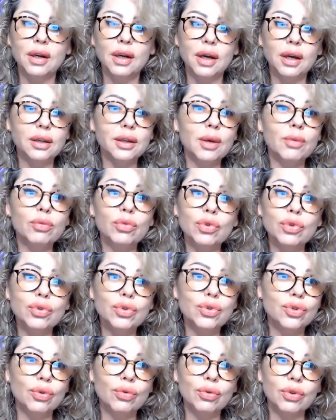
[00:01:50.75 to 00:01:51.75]
and I'm not
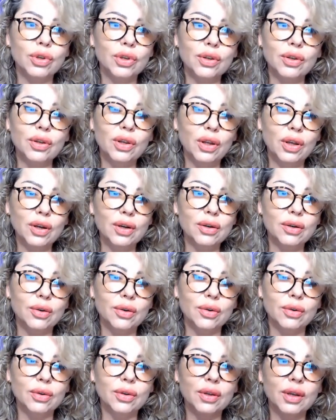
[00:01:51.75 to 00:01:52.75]
joking here,
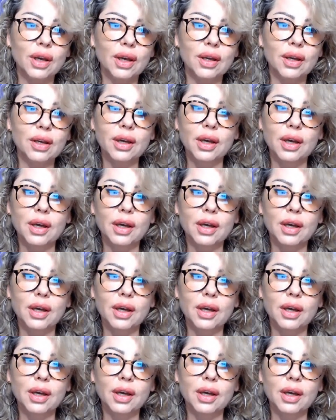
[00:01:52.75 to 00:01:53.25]
okay?